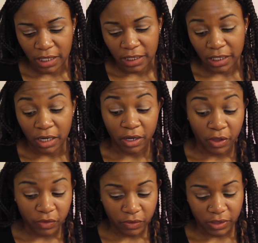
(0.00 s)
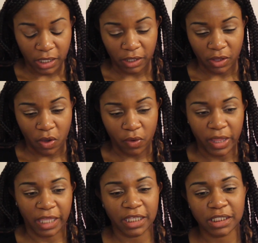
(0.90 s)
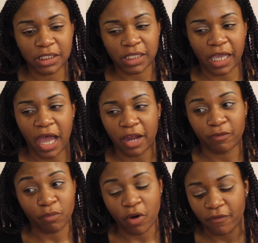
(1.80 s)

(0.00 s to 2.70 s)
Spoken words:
And then another thing though, like this is like kind of more